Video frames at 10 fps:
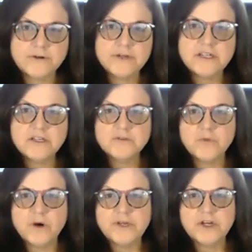It is
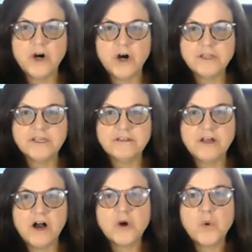what we call in
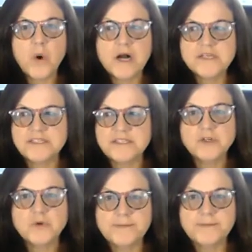law
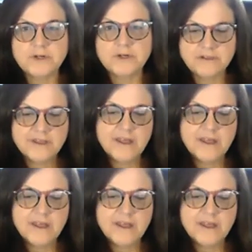quasi-criminal.